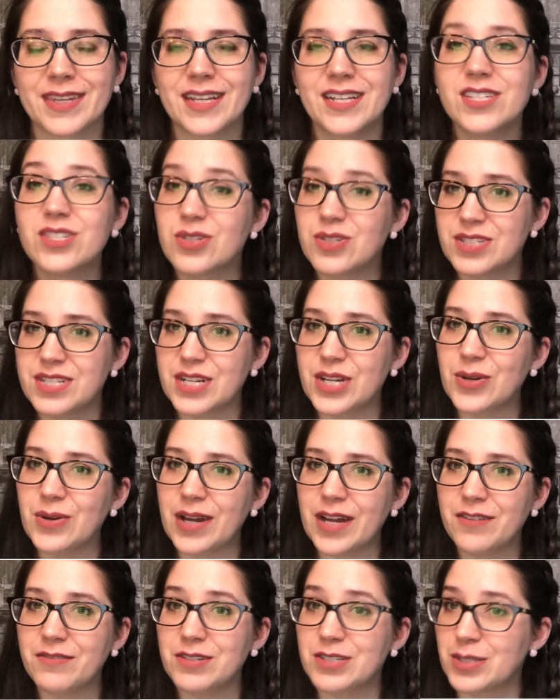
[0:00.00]
So stick
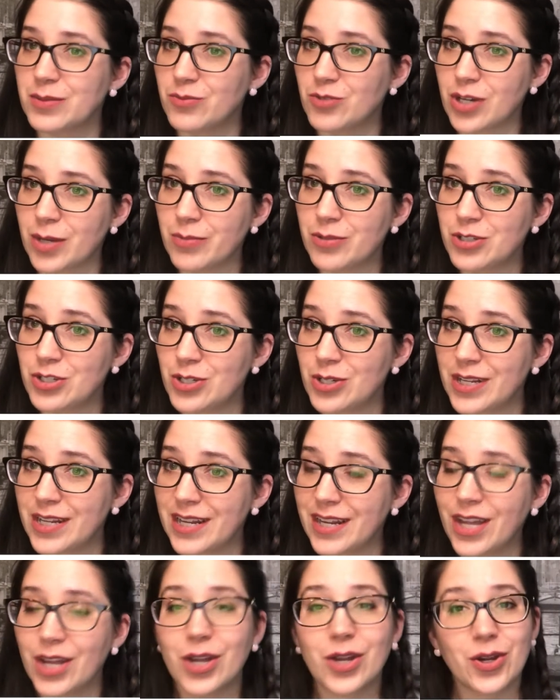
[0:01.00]
around for some
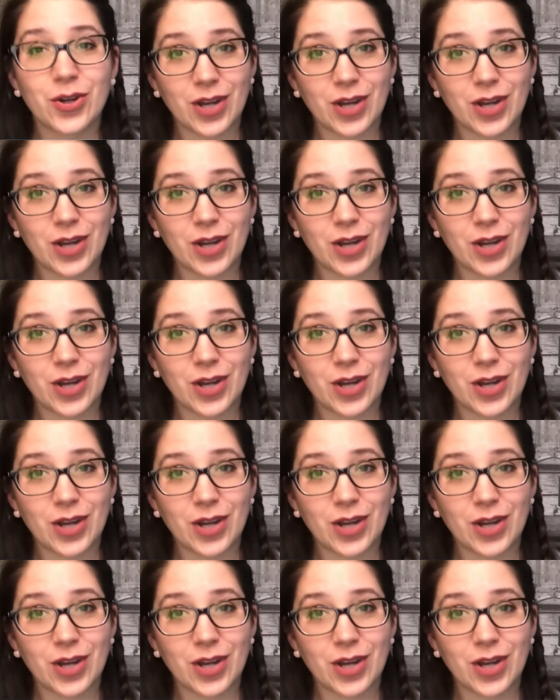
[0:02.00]
troubleshooting,